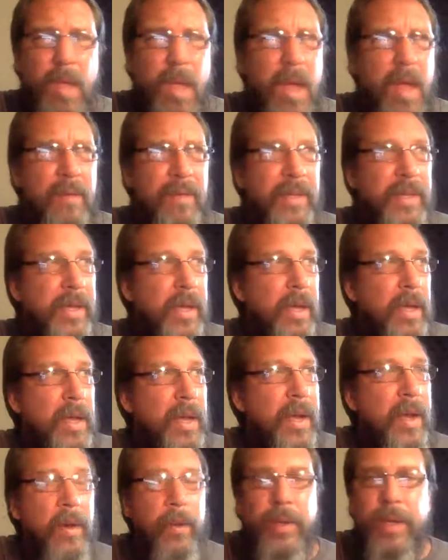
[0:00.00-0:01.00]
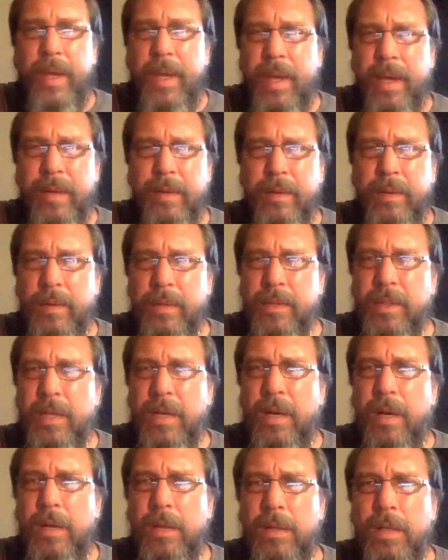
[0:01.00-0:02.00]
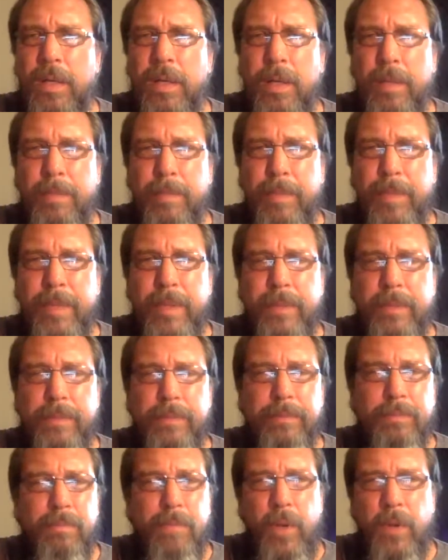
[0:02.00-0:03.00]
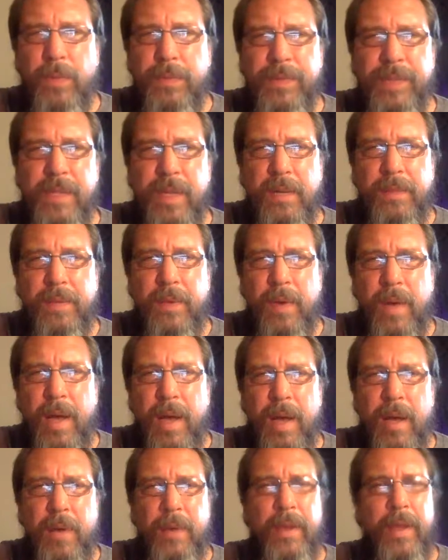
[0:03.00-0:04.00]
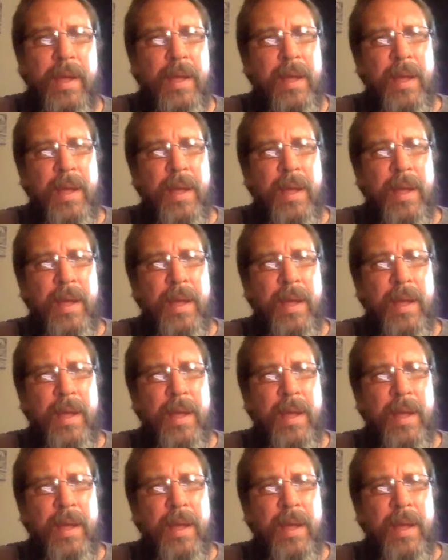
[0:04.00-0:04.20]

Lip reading: I haven't dug it out yet and hooked it all up and moved stuff around.